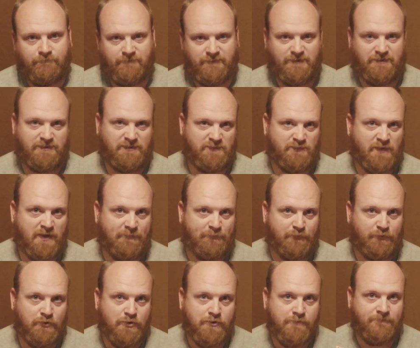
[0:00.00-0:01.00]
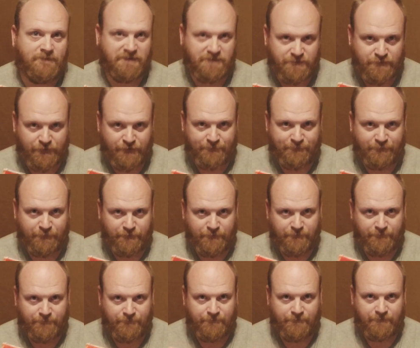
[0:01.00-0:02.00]
it's sweat proof, it's dirt
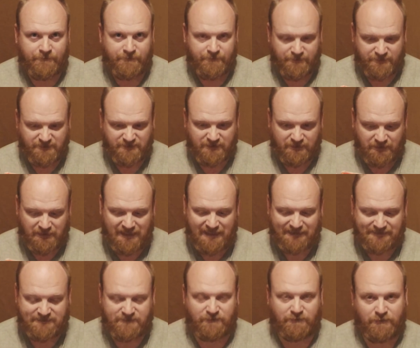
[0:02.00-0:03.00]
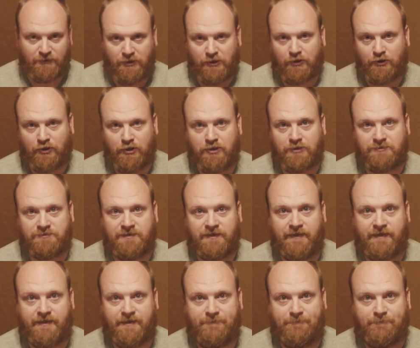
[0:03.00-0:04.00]
proof. This could last a long
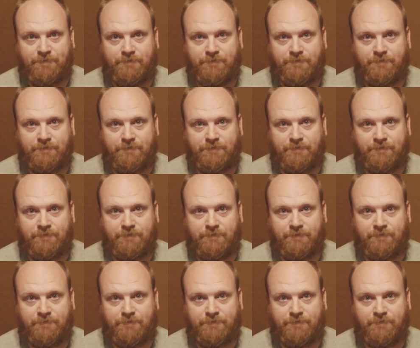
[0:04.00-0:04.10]
time.